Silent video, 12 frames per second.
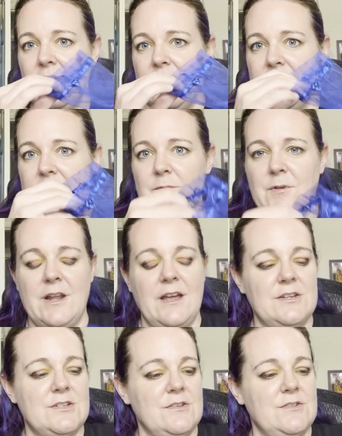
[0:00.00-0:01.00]
And then what
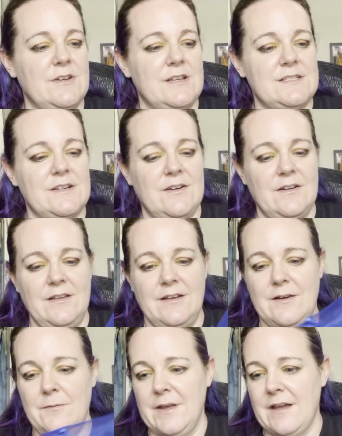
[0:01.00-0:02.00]
I showed you guys
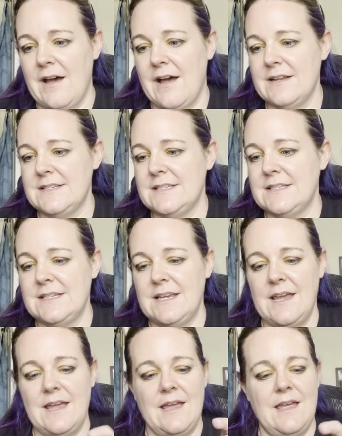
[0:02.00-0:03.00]
earlier, we got
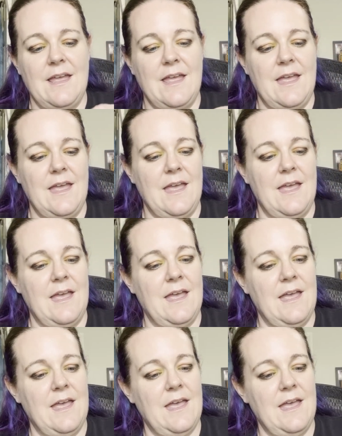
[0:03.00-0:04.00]

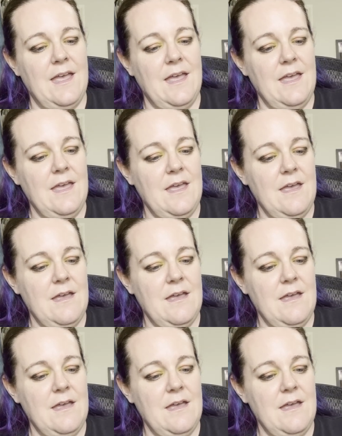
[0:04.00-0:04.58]
a,